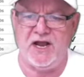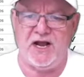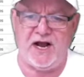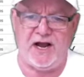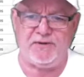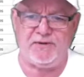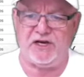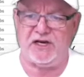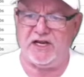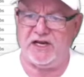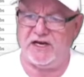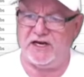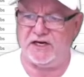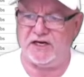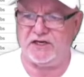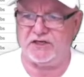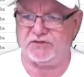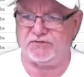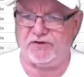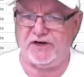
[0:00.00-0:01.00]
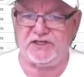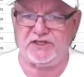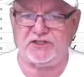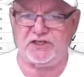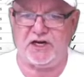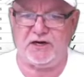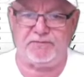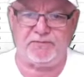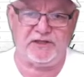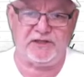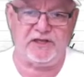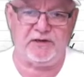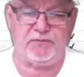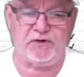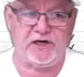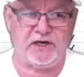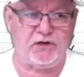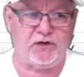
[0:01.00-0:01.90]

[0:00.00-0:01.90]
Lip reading: I'm going to get in because freight's up, and then when it